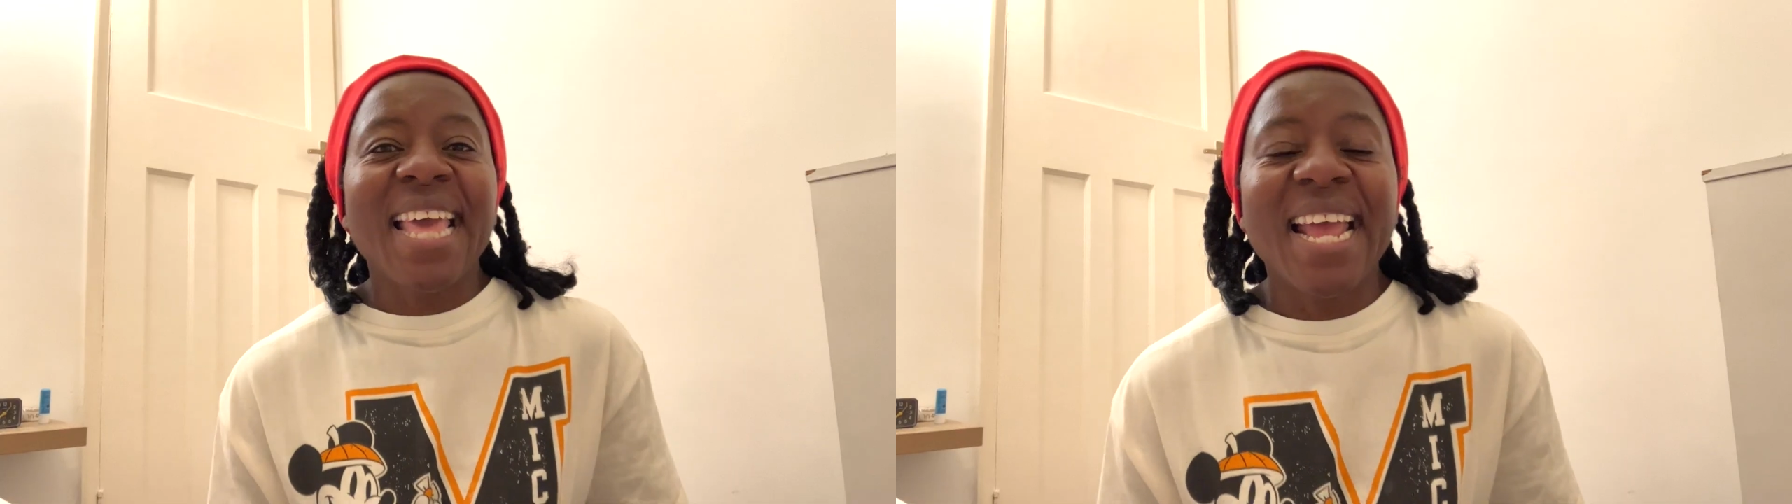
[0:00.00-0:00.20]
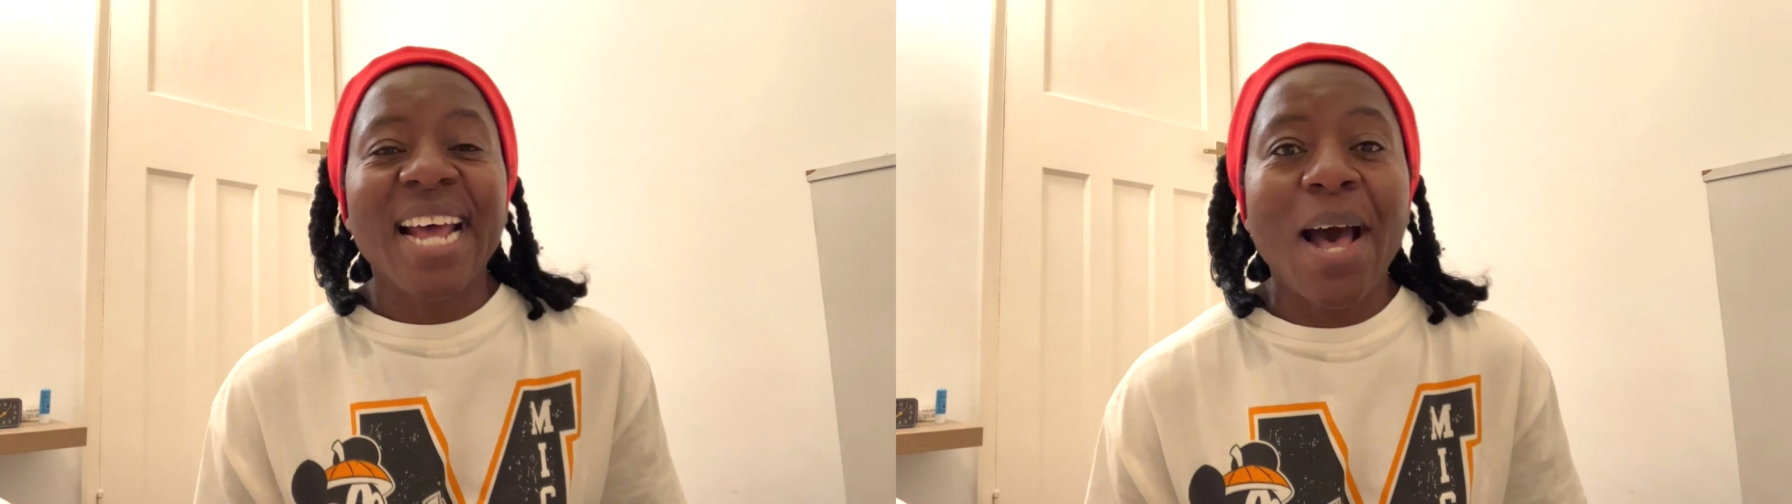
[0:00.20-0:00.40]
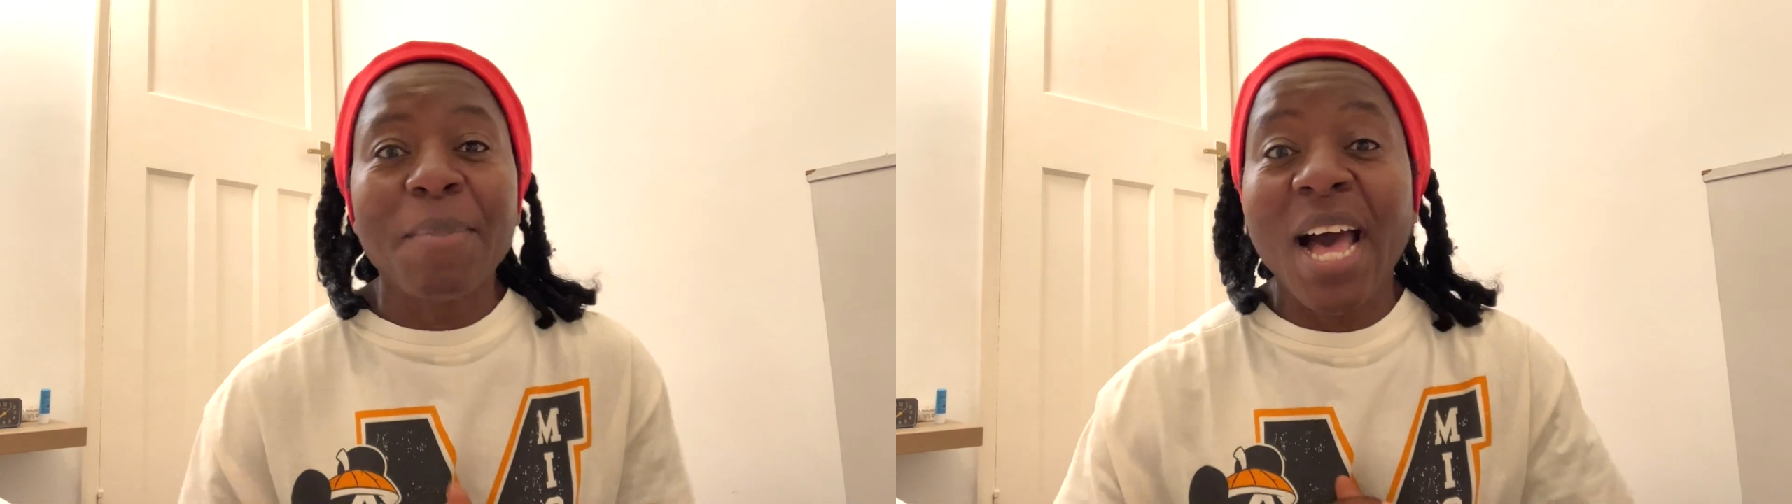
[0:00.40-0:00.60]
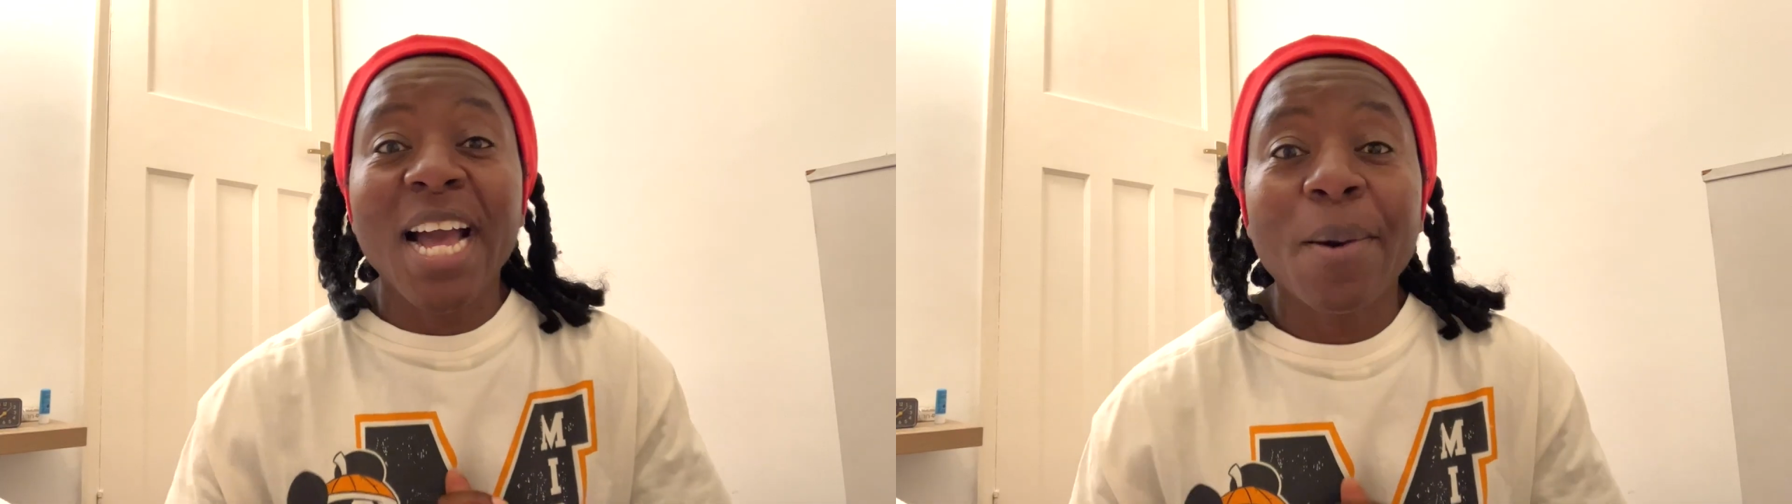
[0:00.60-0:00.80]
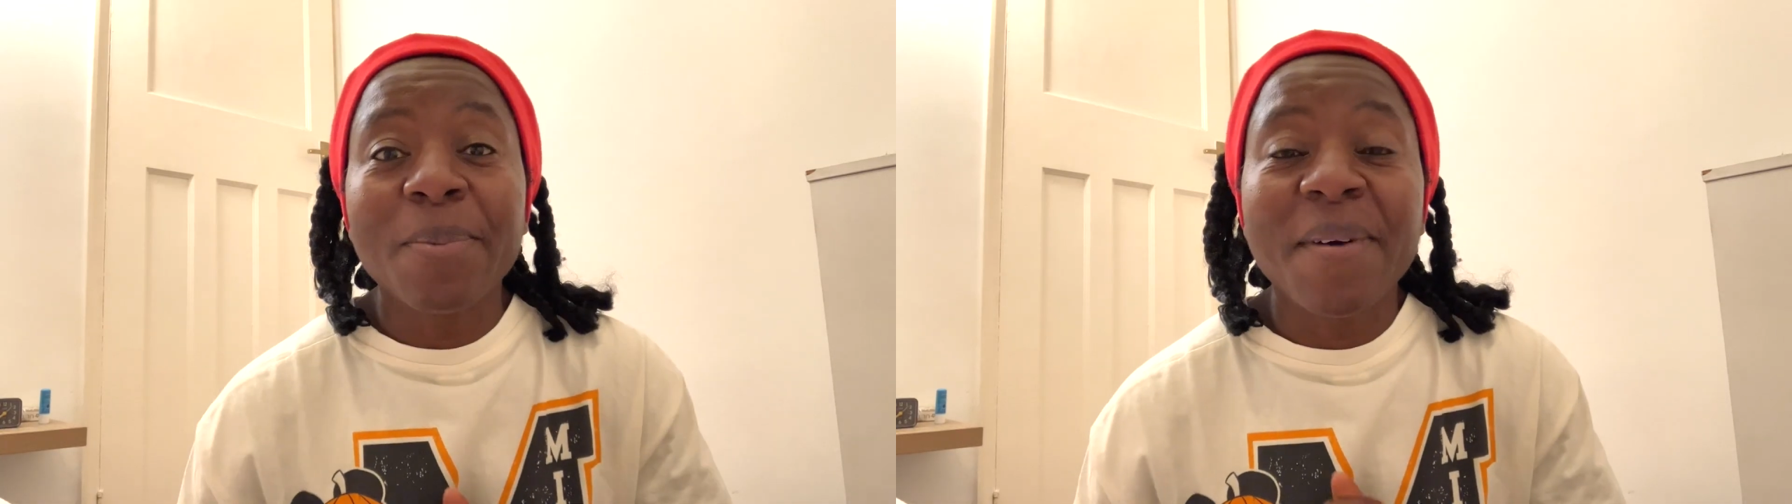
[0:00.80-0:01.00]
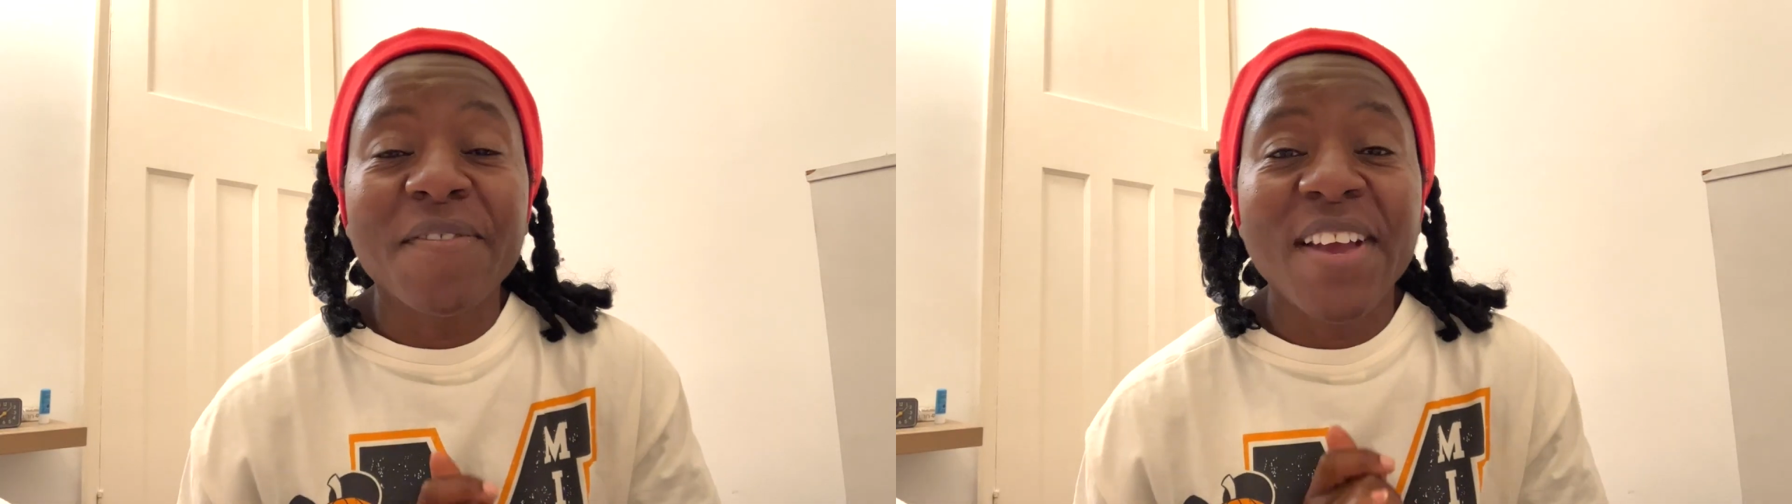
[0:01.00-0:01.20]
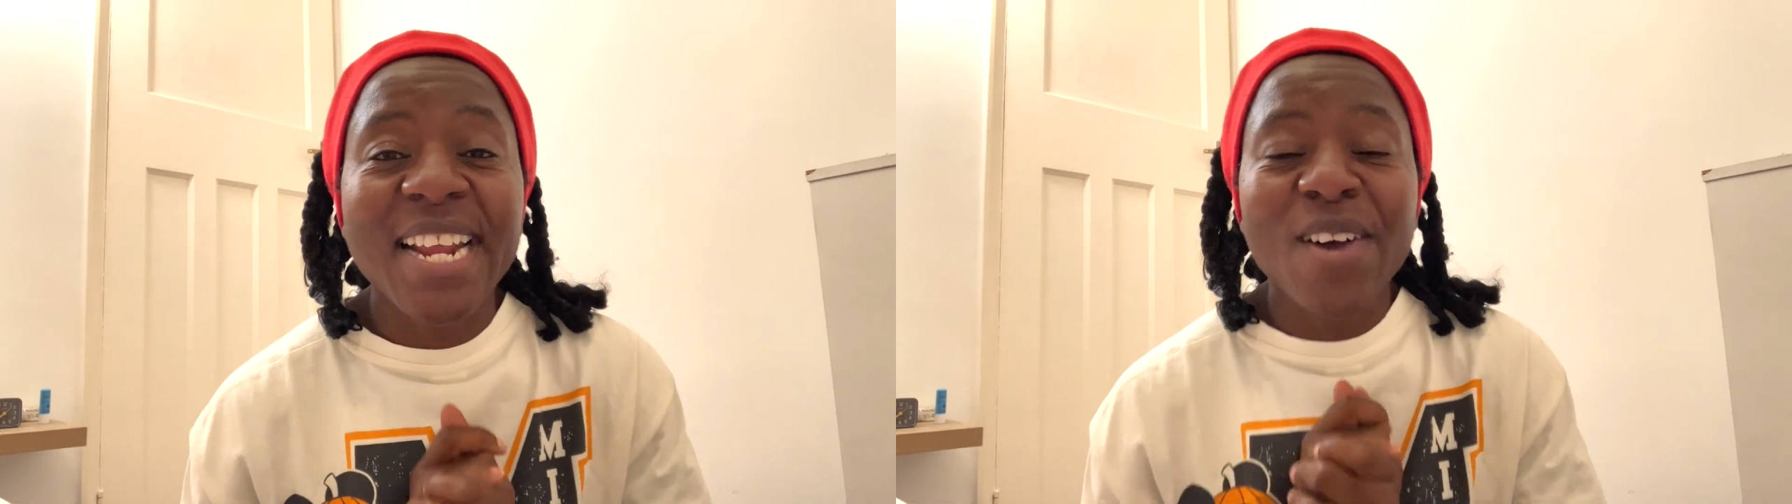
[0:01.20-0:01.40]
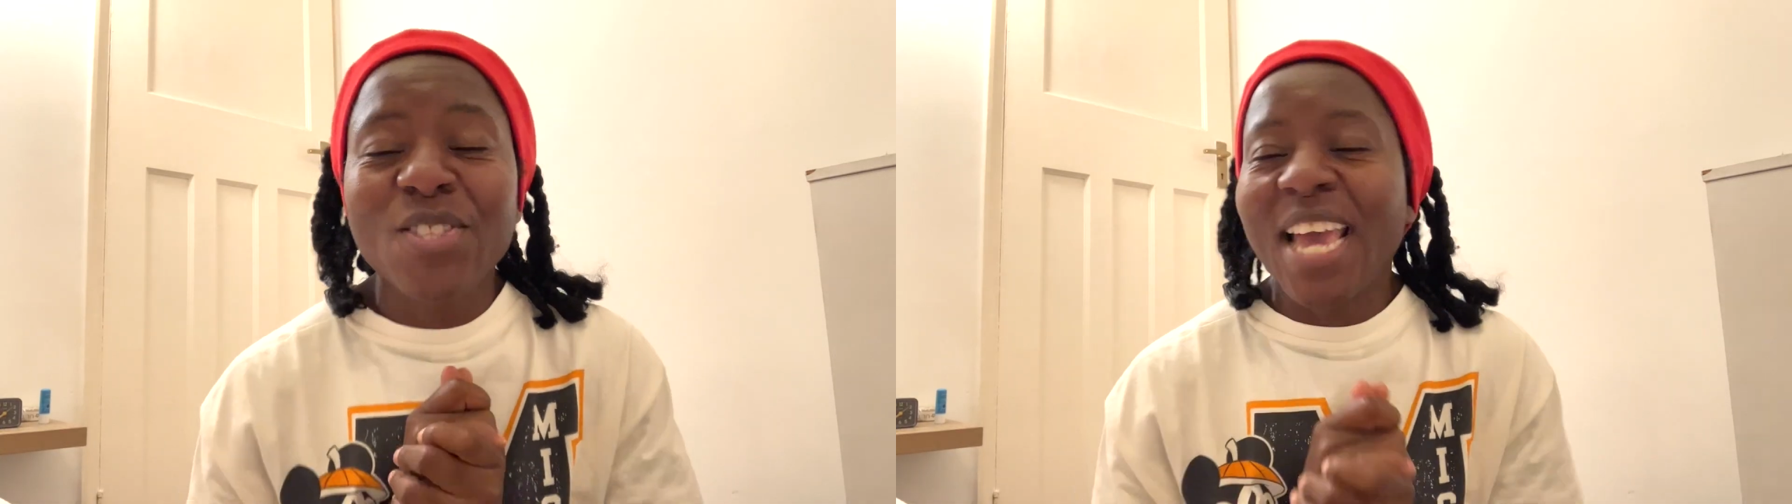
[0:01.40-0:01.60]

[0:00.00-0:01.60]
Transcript: then um, I hung out with my friend LJ